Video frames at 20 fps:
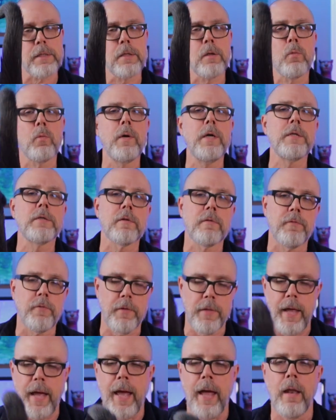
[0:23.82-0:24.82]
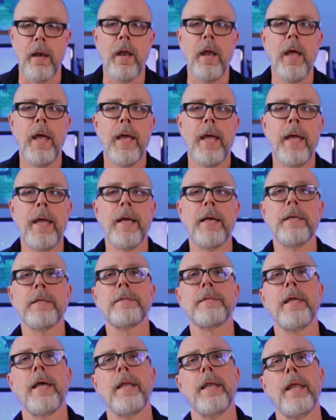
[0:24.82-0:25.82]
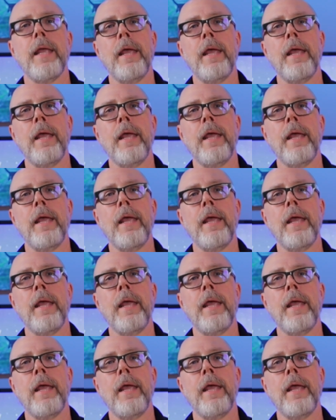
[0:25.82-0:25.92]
And the reason for that is that